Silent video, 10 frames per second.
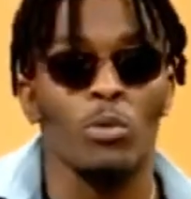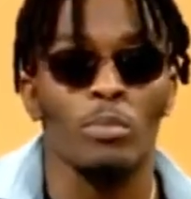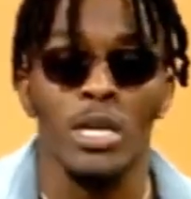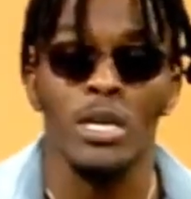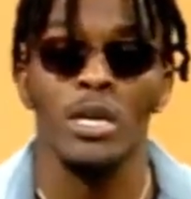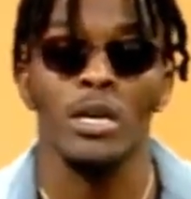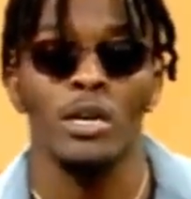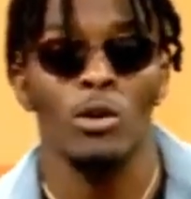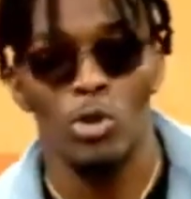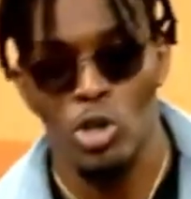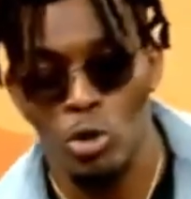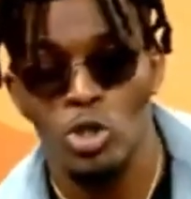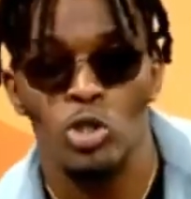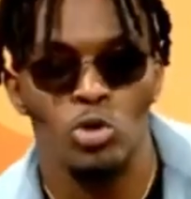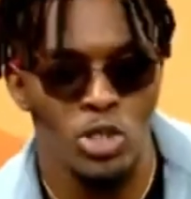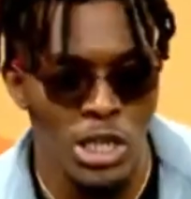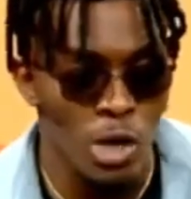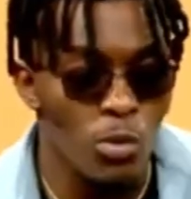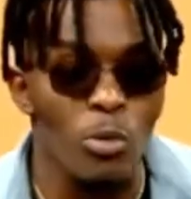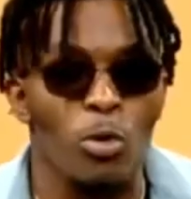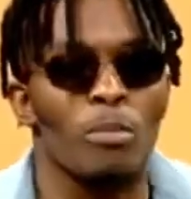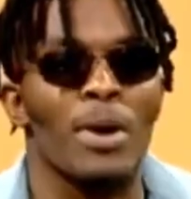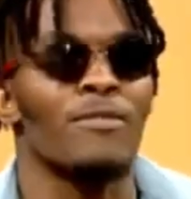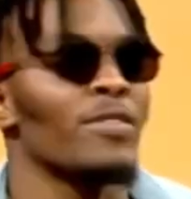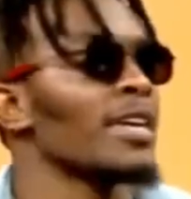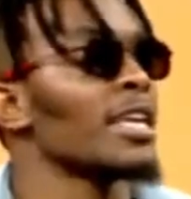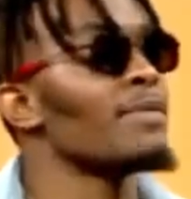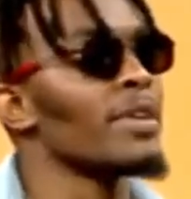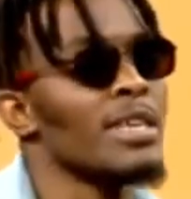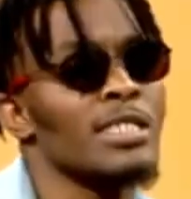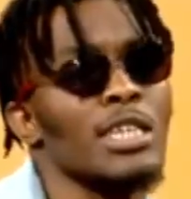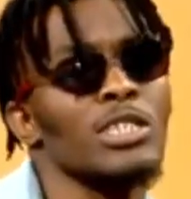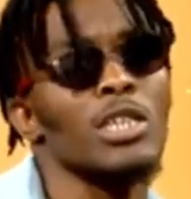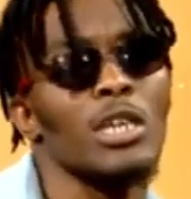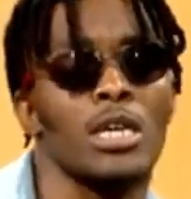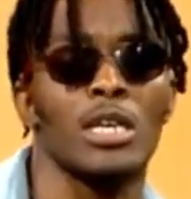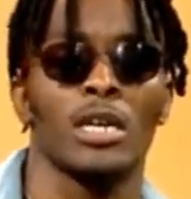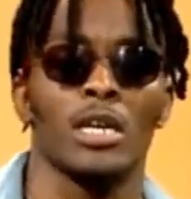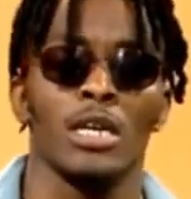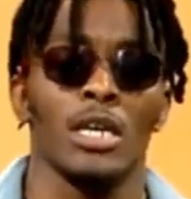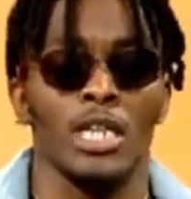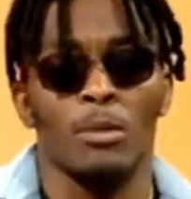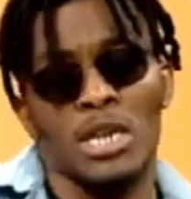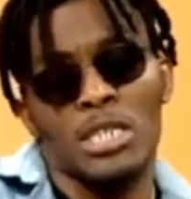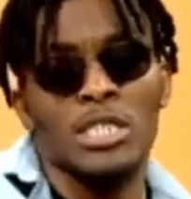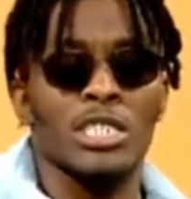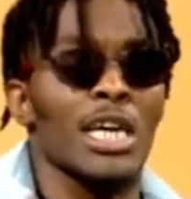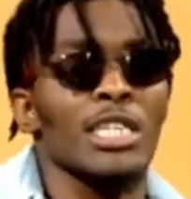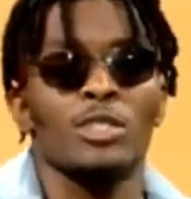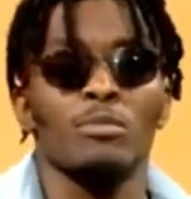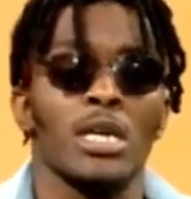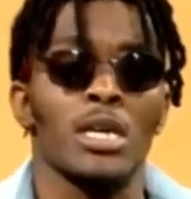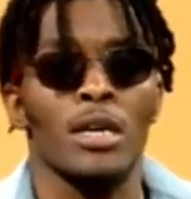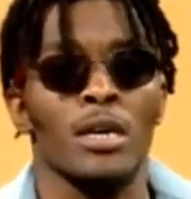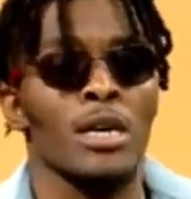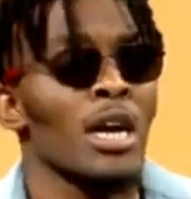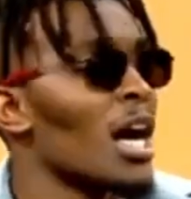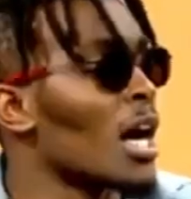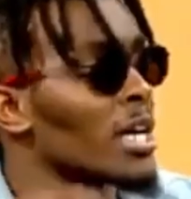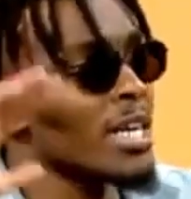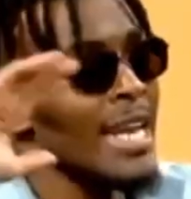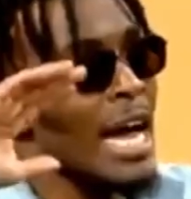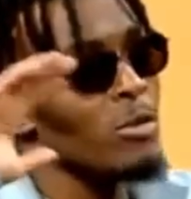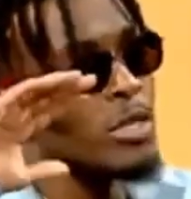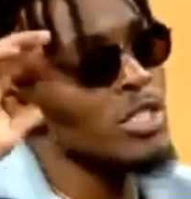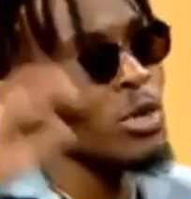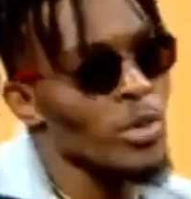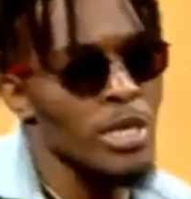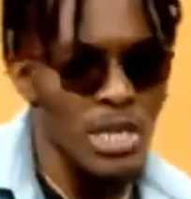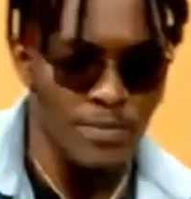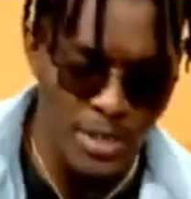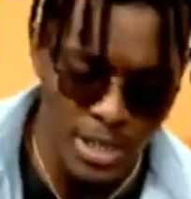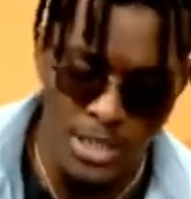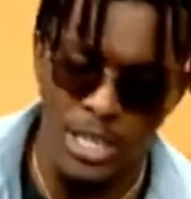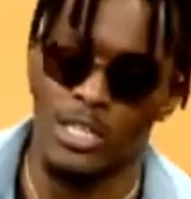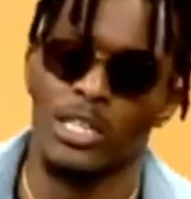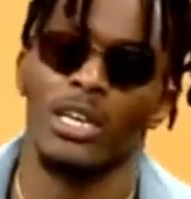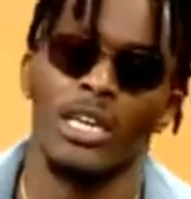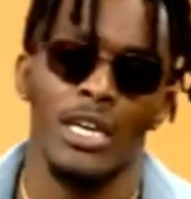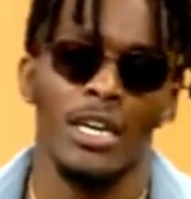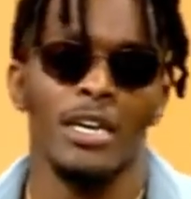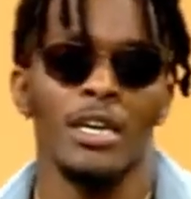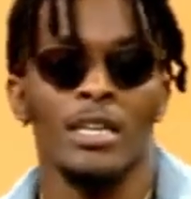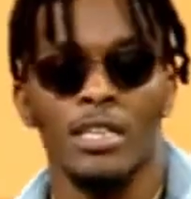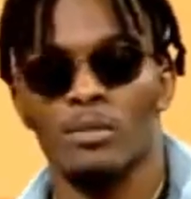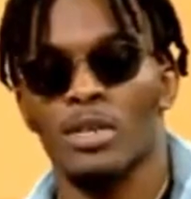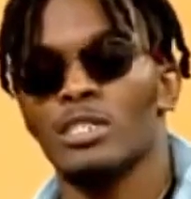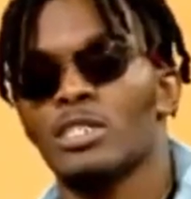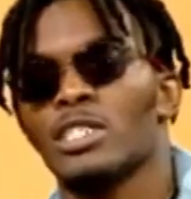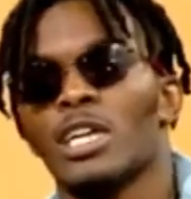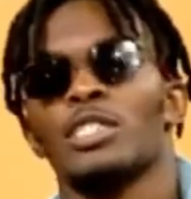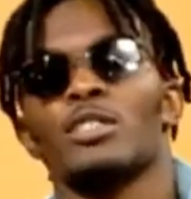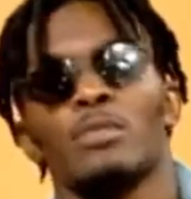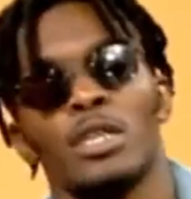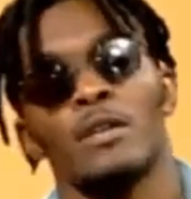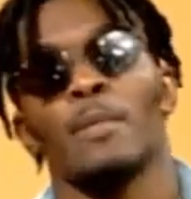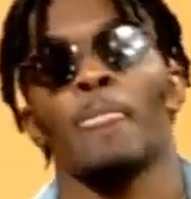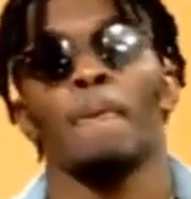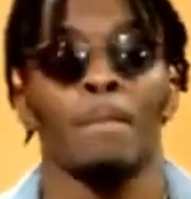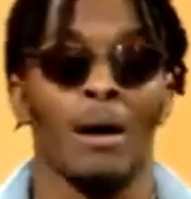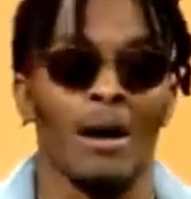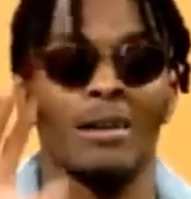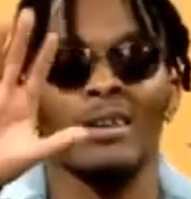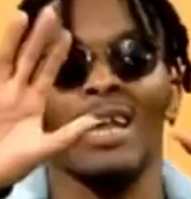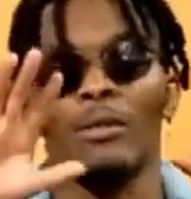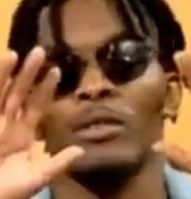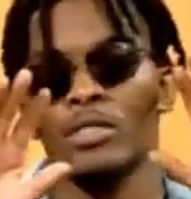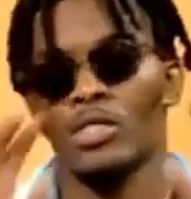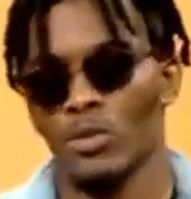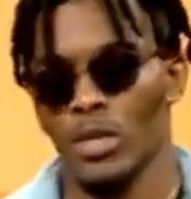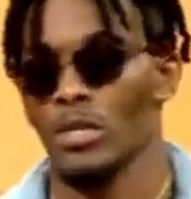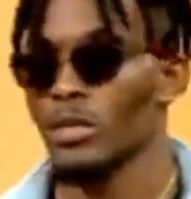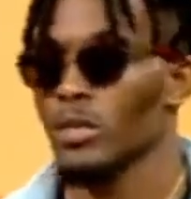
me. With no shoes, I got run with my feet, living intentionally. The money to chasing me. 100 hours a week, living intentionally. The money to chasing me. 100 hours a week.